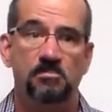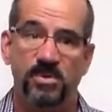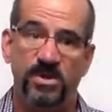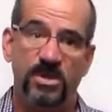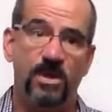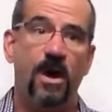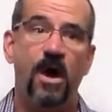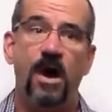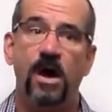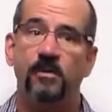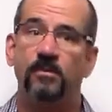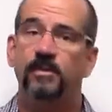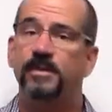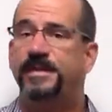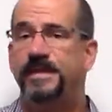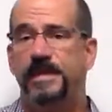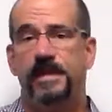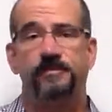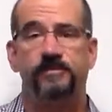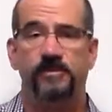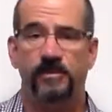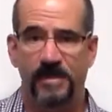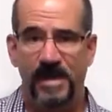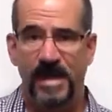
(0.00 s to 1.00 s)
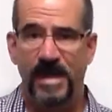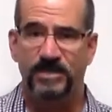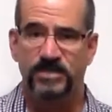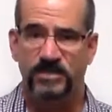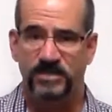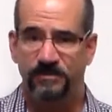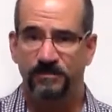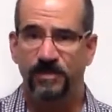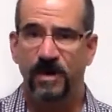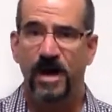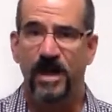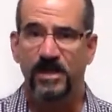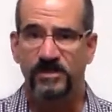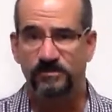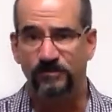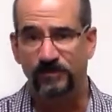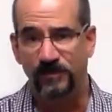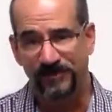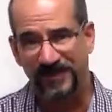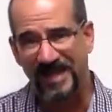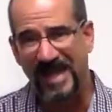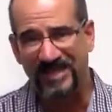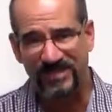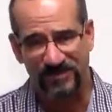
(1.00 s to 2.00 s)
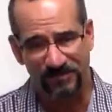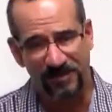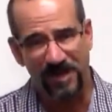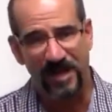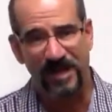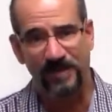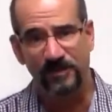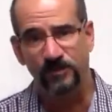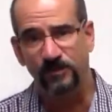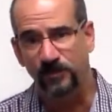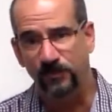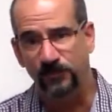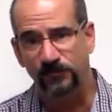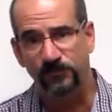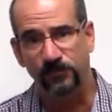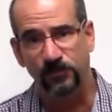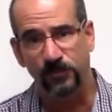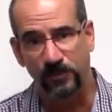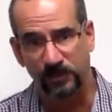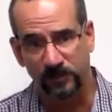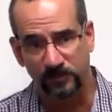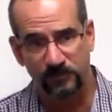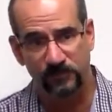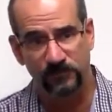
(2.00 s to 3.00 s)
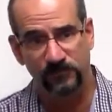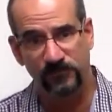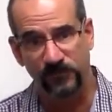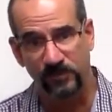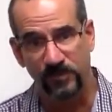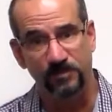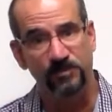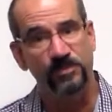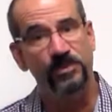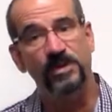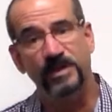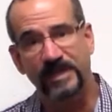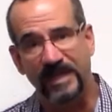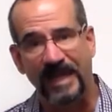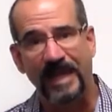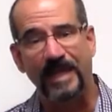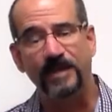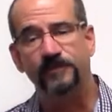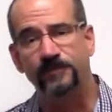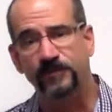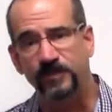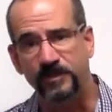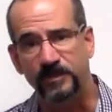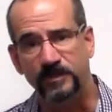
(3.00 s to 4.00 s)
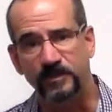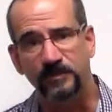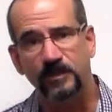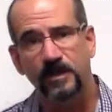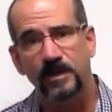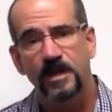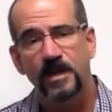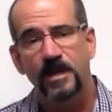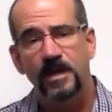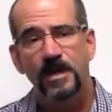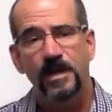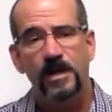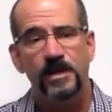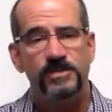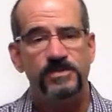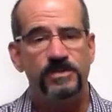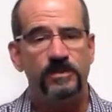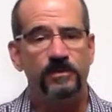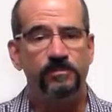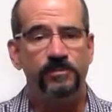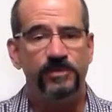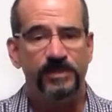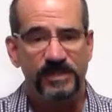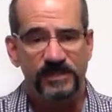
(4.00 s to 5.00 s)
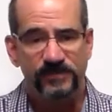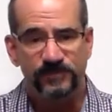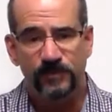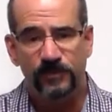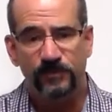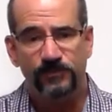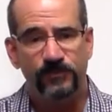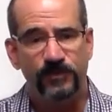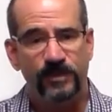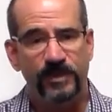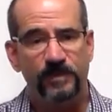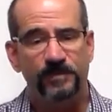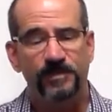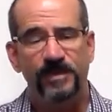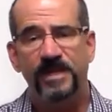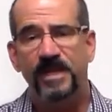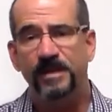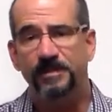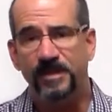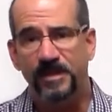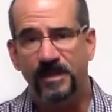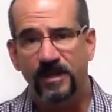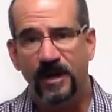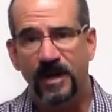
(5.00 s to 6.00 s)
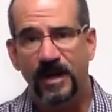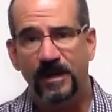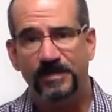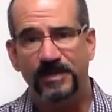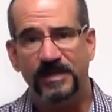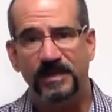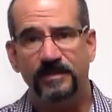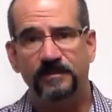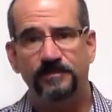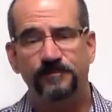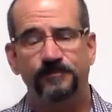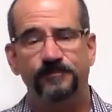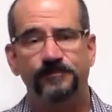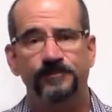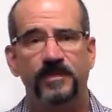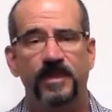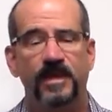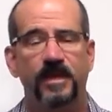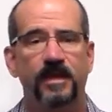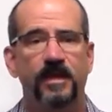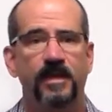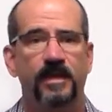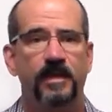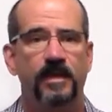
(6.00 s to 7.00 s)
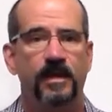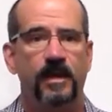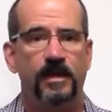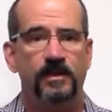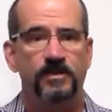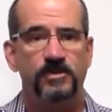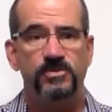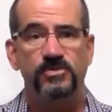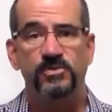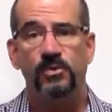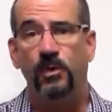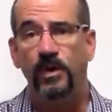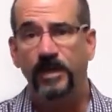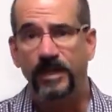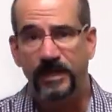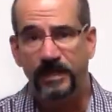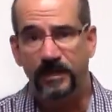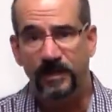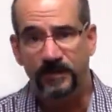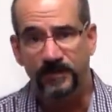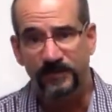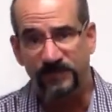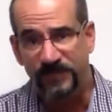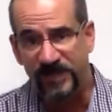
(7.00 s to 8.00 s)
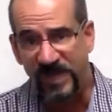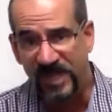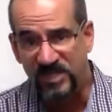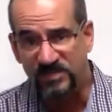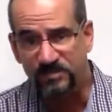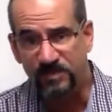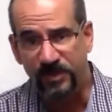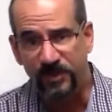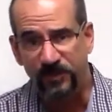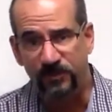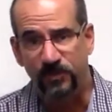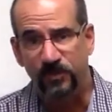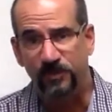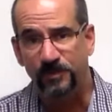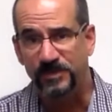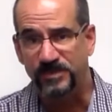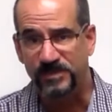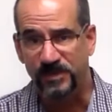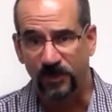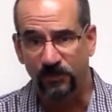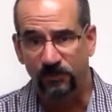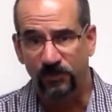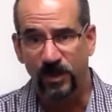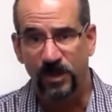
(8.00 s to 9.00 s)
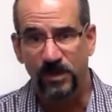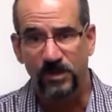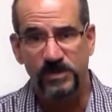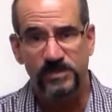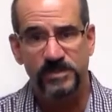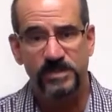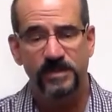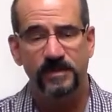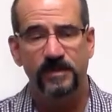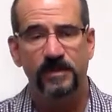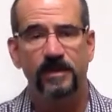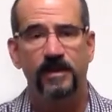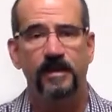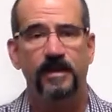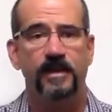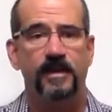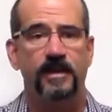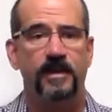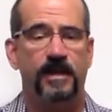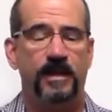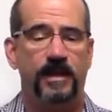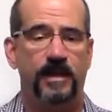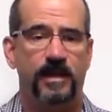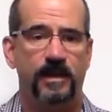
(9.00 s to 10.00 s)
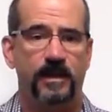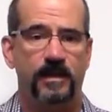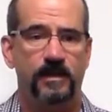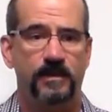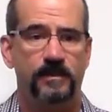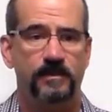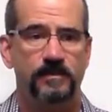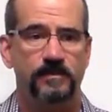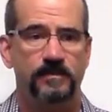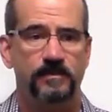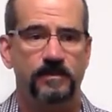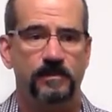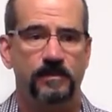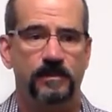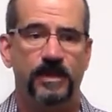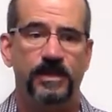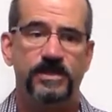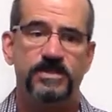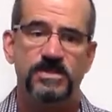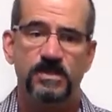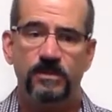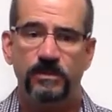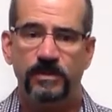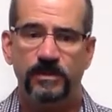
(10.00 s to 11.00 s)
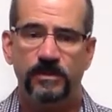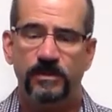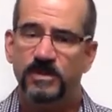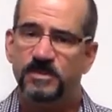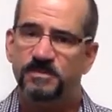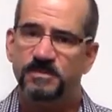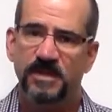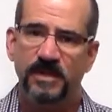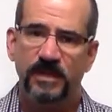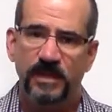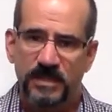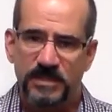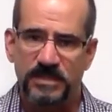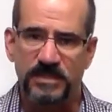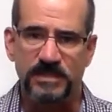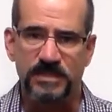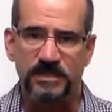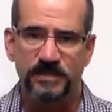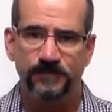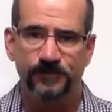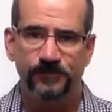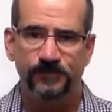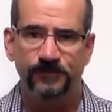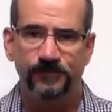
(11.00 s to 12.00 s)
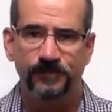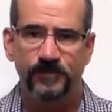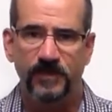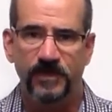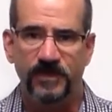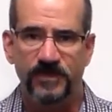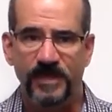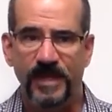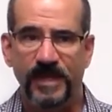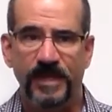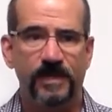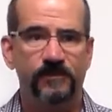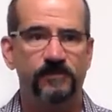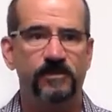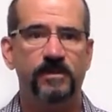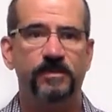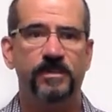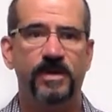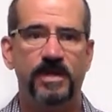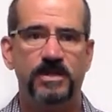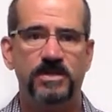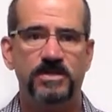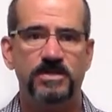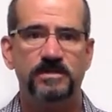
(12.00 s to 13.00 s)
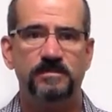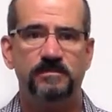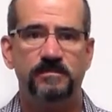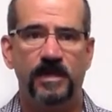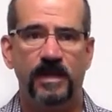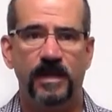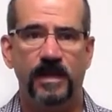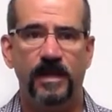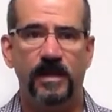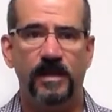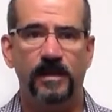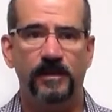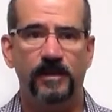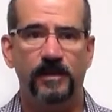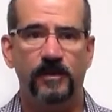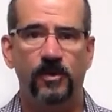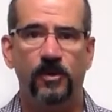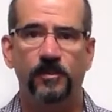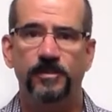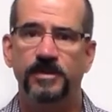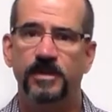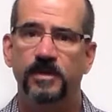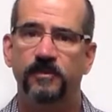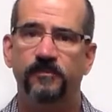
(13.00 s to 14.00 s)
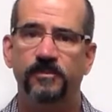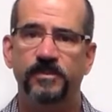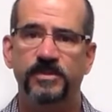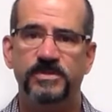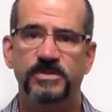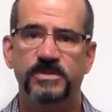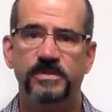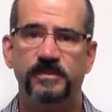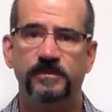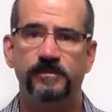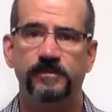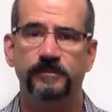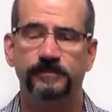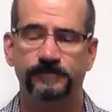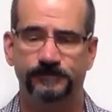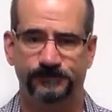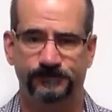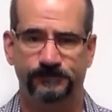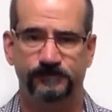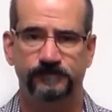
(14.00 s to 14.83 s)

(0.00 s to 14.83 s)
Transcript: beyond what they ever imagined possible. That's my goal for the book and for you. So please feel free to pick up a copy, join in on the Facebook group as it grows, and let us know what your experience is. Thank you very much, and I hope to hear from you soon.